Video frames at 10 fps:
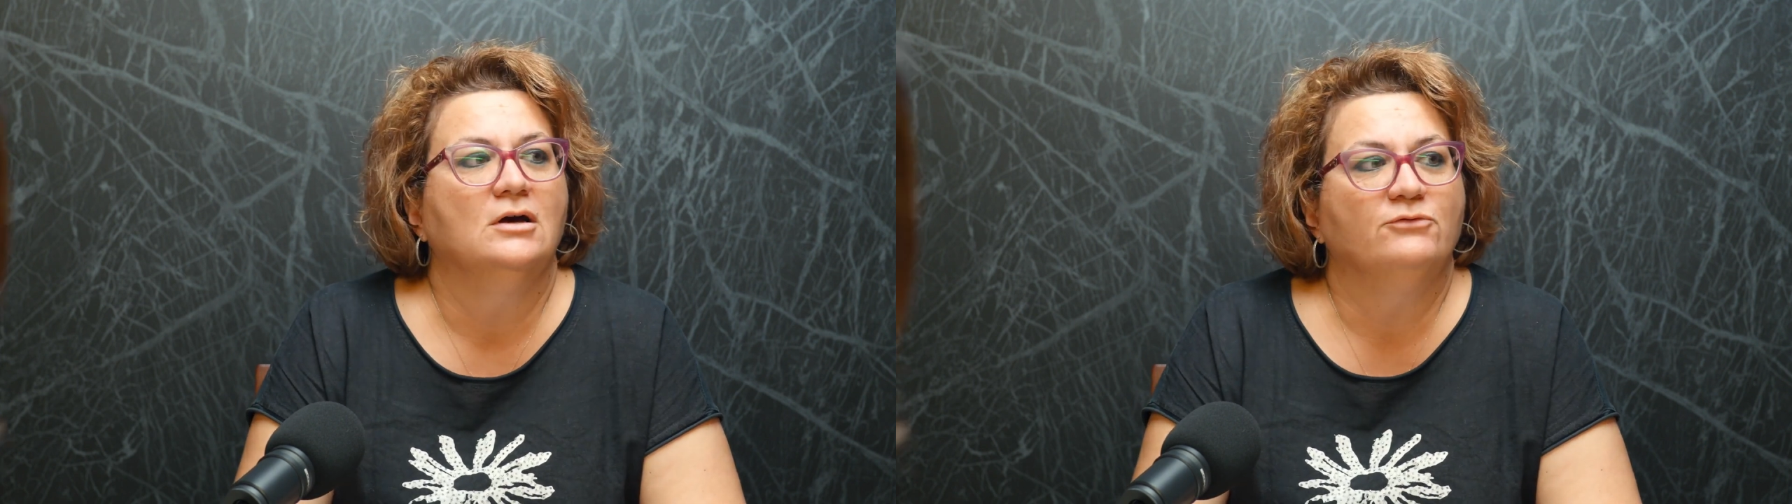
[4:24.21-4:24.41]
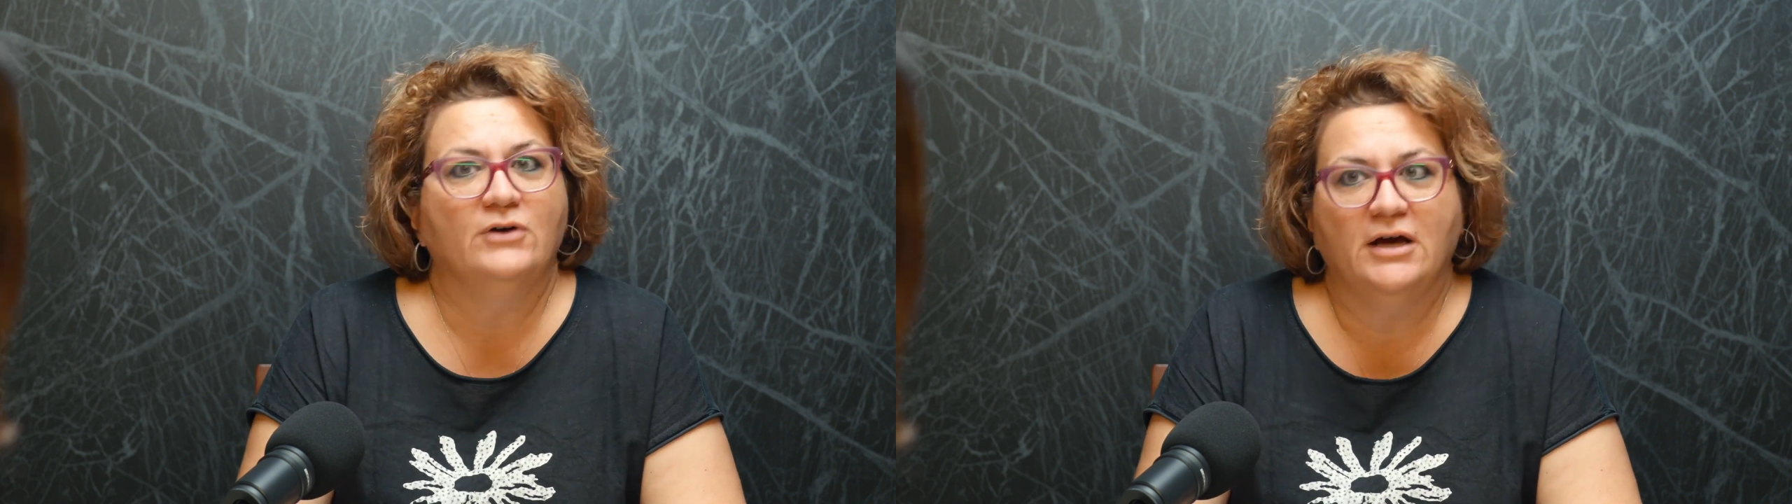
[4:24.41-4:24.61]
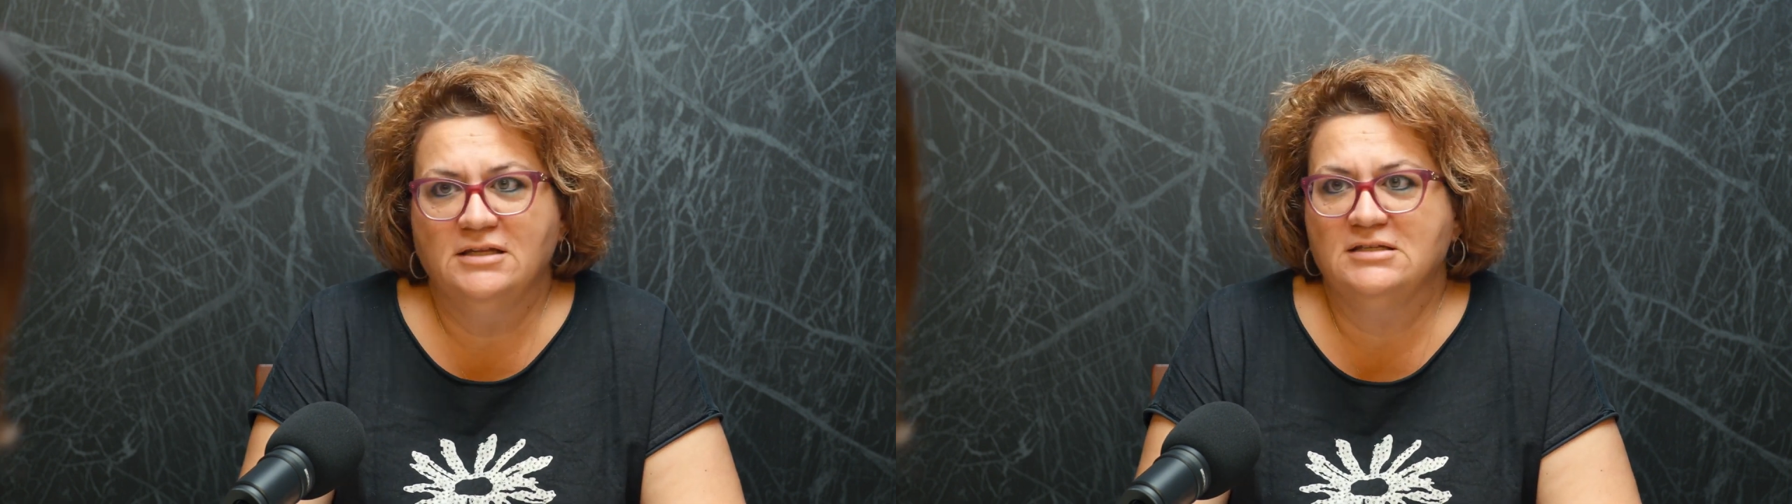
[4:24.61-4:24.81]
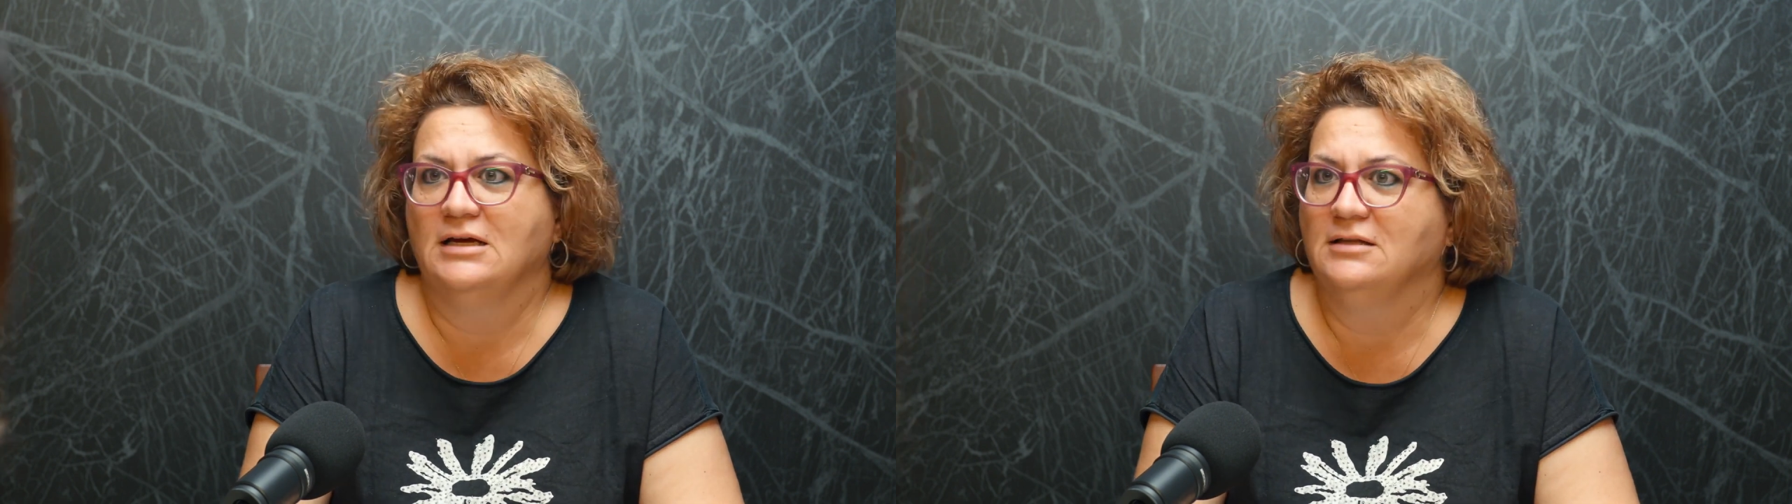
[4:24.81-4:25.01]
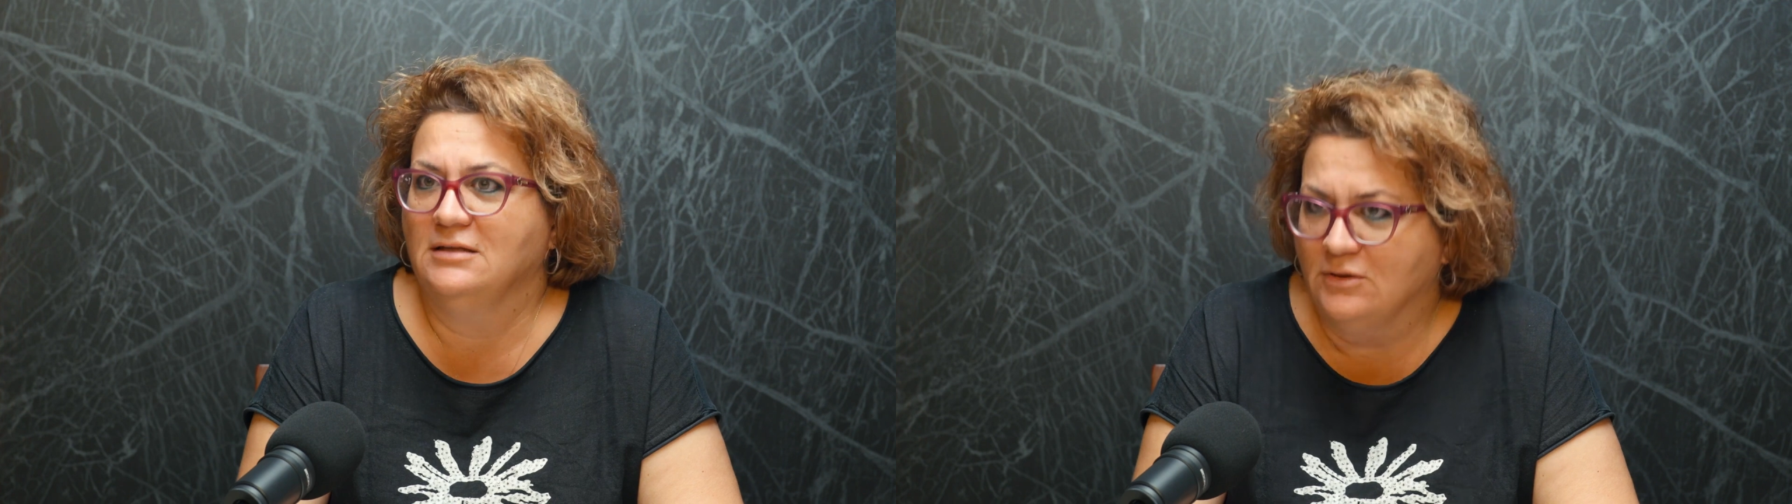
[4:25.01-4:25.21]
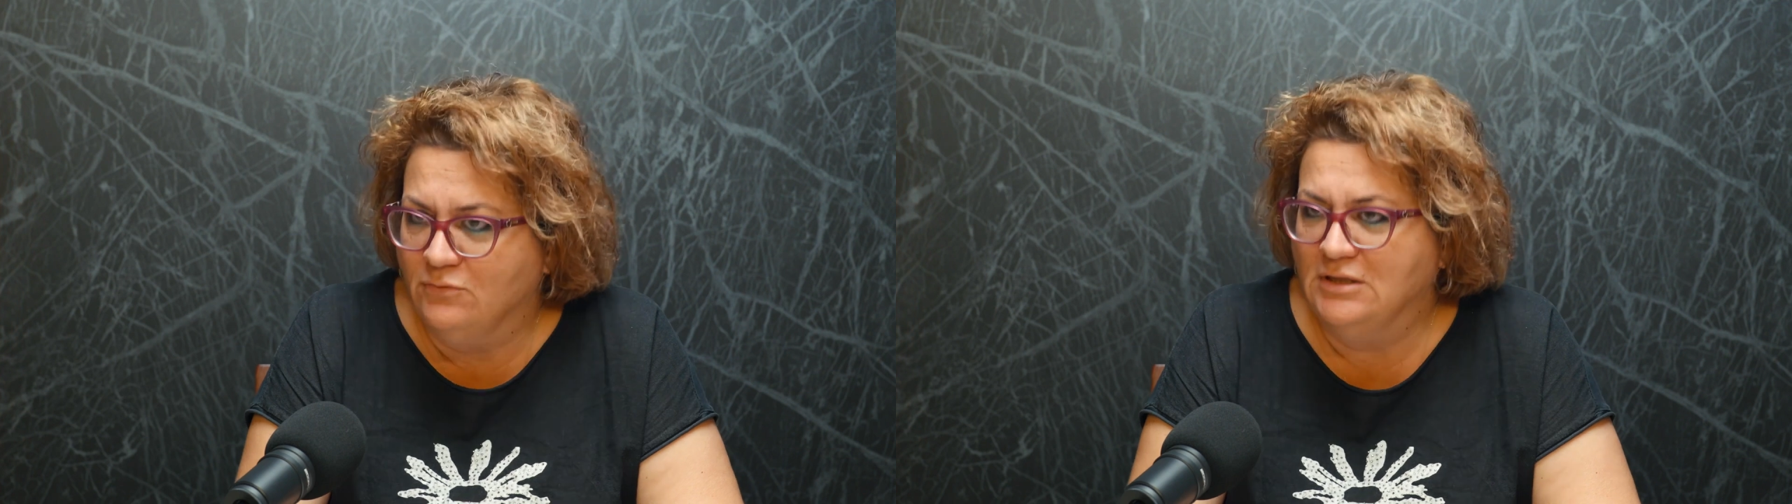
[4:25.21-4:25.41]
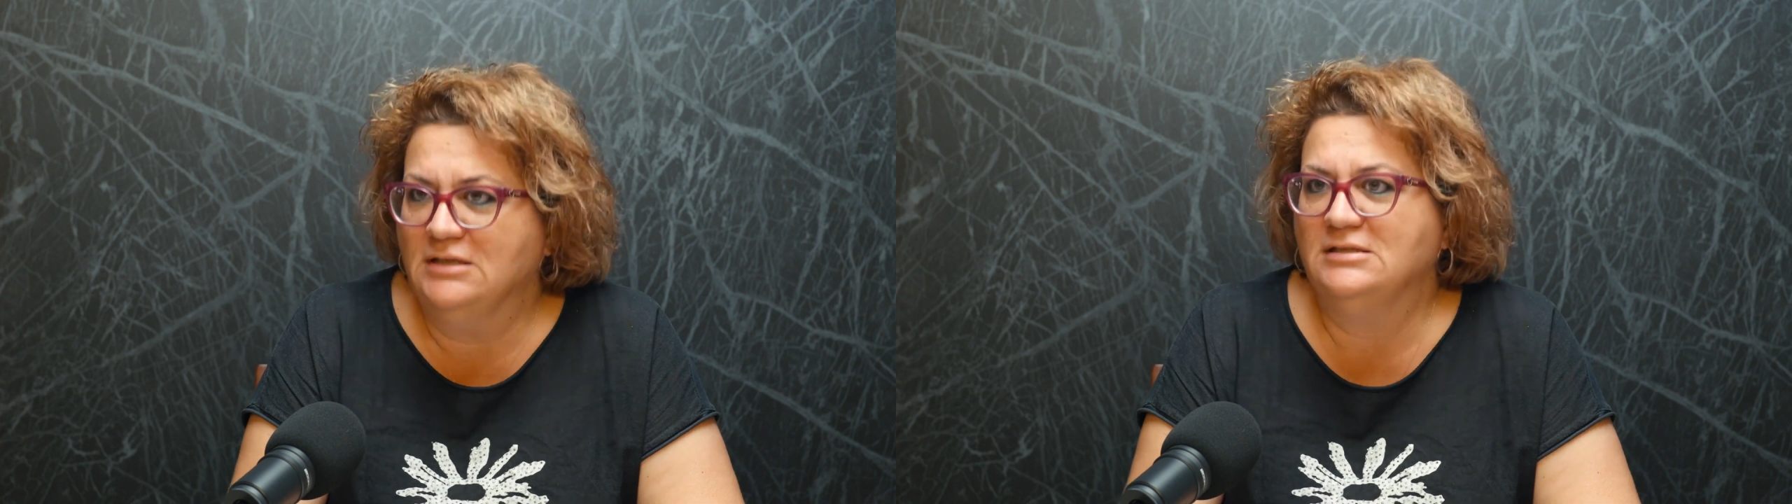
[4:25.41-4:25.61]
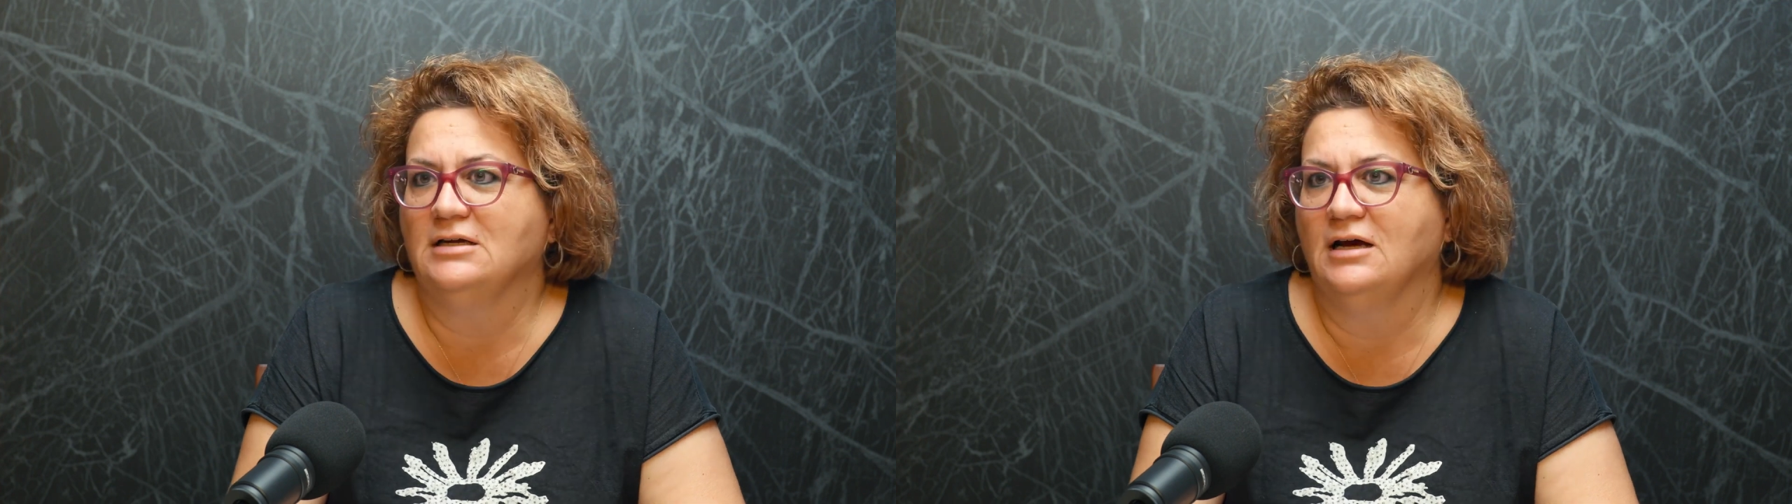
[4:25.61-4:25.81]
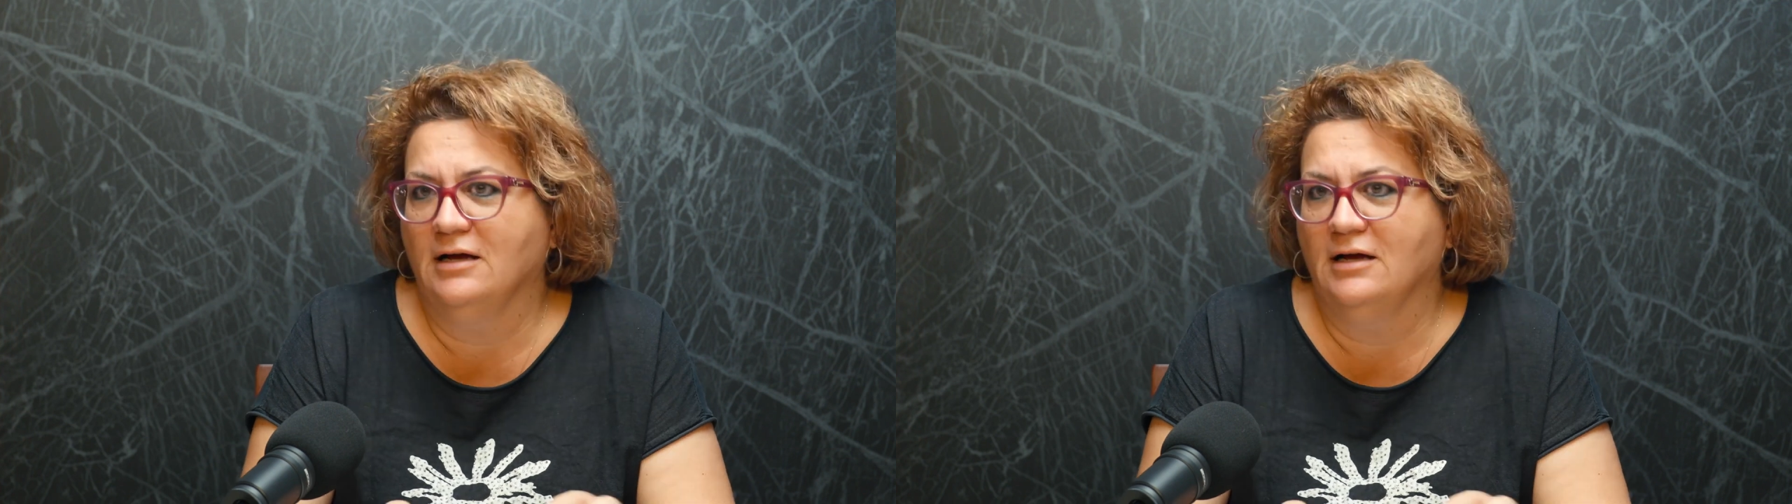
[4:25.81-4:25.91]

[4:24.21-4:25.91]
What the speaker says: finds antiquities